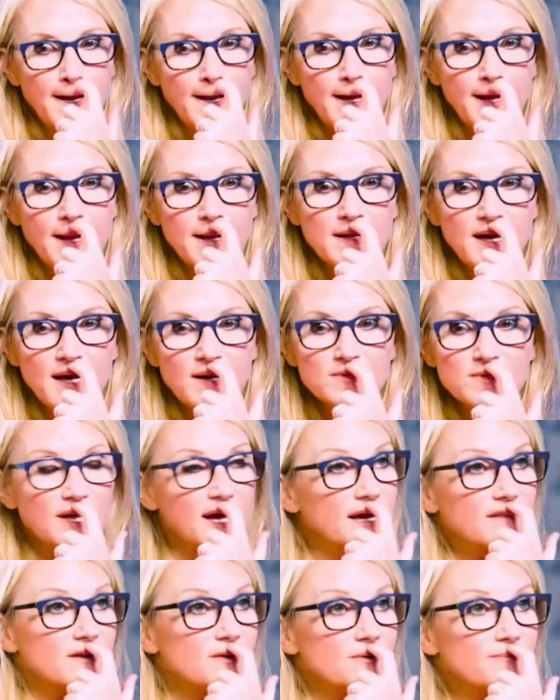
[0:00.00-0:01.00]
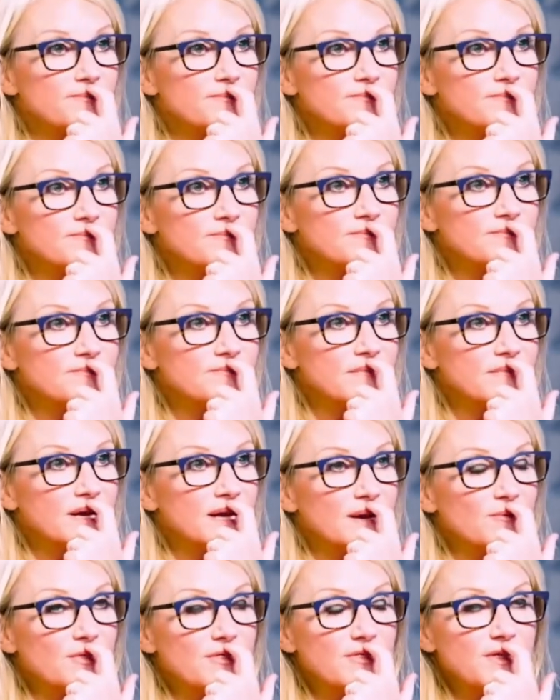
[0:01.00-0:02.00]
And I would lie there. And
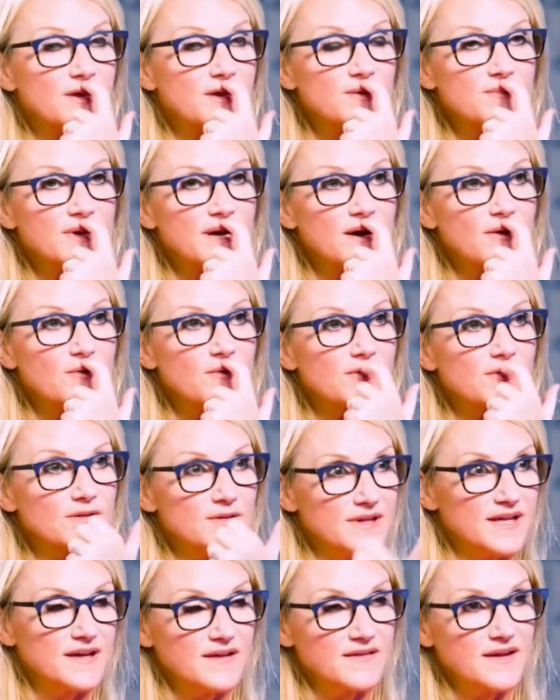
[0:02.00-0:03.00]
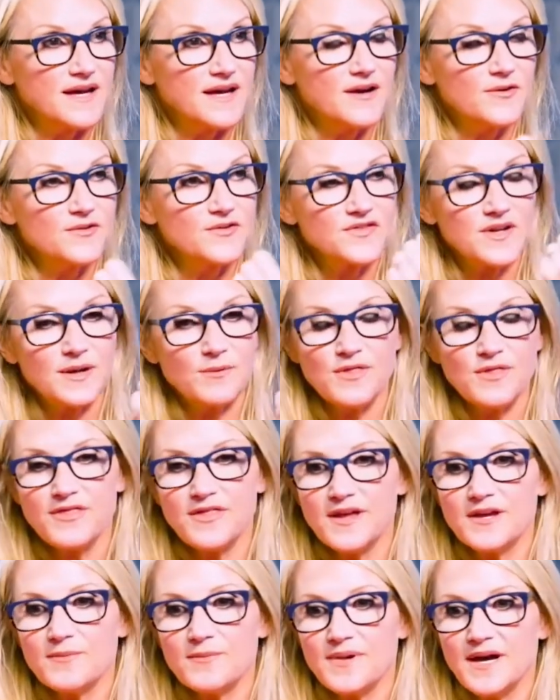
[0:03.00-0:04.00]
I would think about the lien on the house, and I would
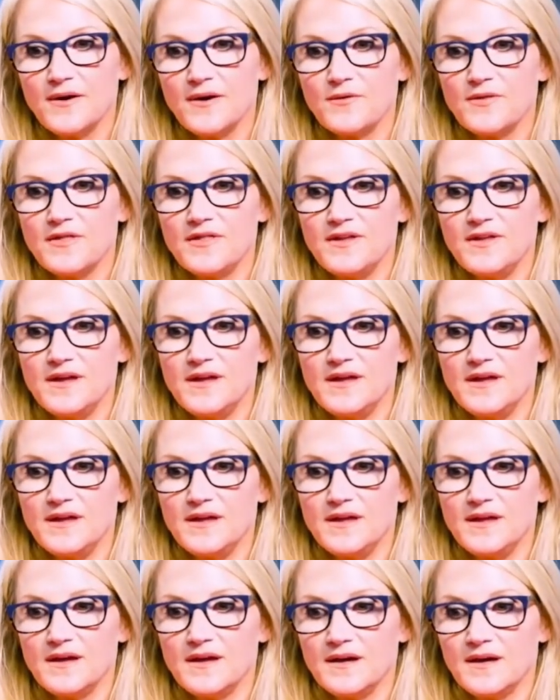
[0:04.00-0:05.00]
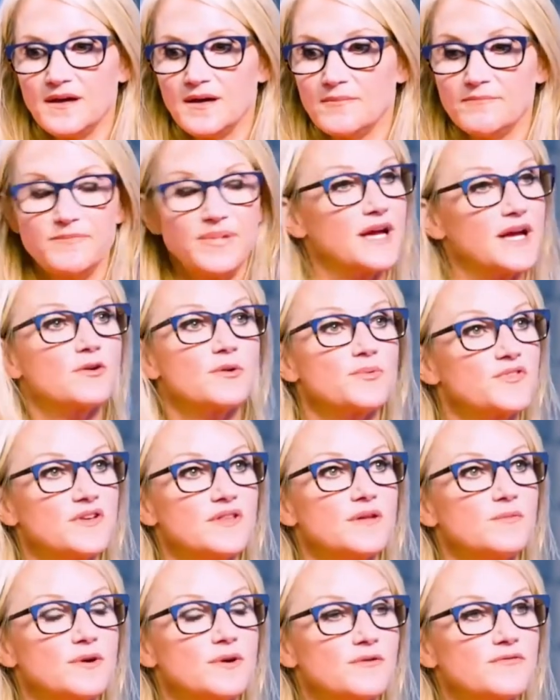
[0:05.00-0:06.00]
think about the bankruptcy
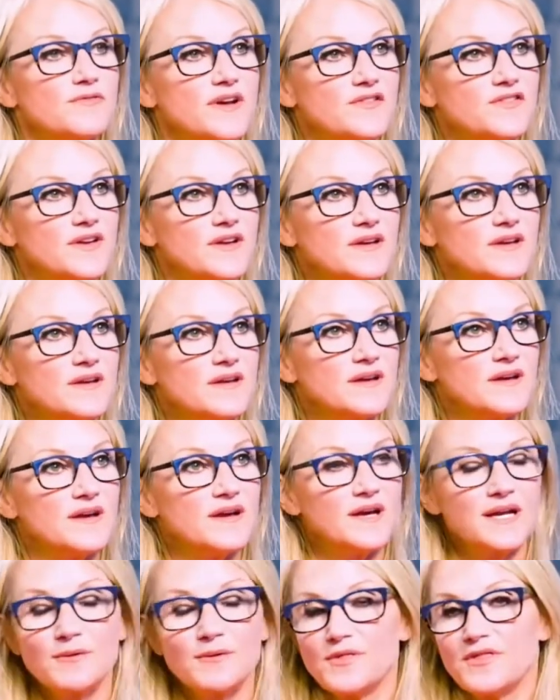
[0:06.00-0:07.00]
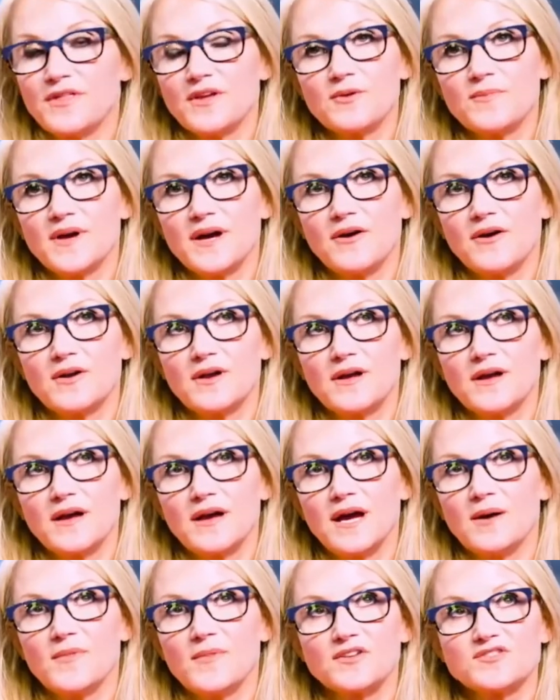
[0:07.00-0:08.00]
that we were facing. And I would think about
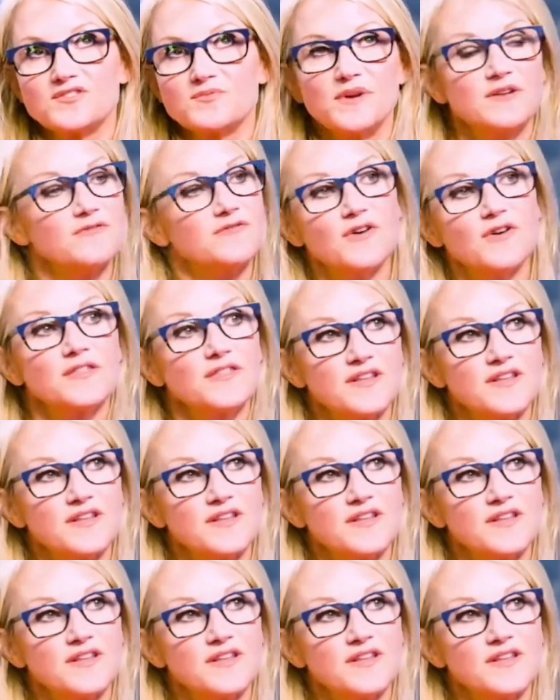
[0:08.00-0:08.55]
how much we had fought